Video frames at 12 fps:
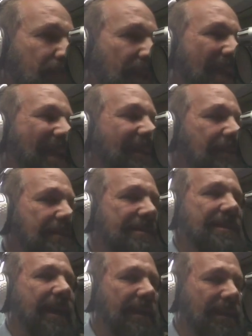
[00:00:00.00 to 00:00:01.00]
held
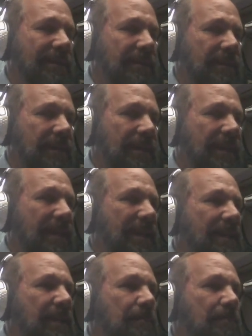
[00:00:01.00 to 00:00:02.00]
steady.
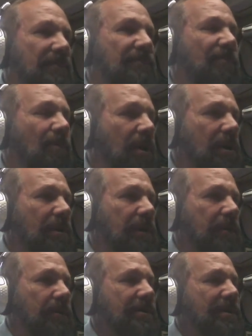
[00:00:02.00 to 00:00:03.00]
Before,
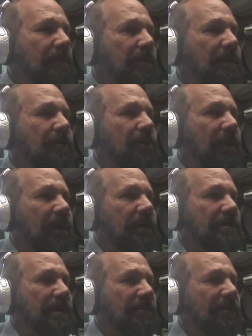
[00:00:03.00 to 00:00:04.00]
there were some communities,
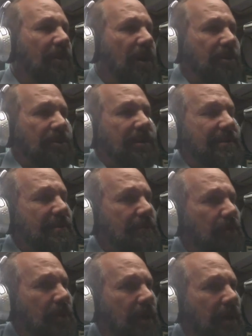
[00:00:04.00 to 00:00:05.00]
some of the largest
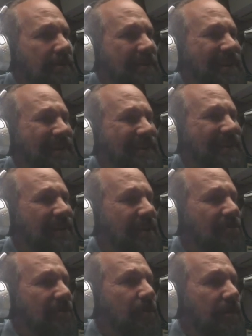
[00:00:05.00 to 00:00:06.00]
cities in the
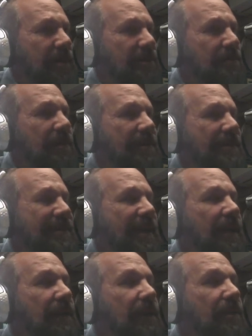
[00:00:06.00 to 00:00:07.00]
country were experiencing
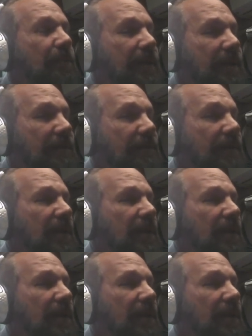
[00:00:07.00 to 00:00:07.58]
a little bit of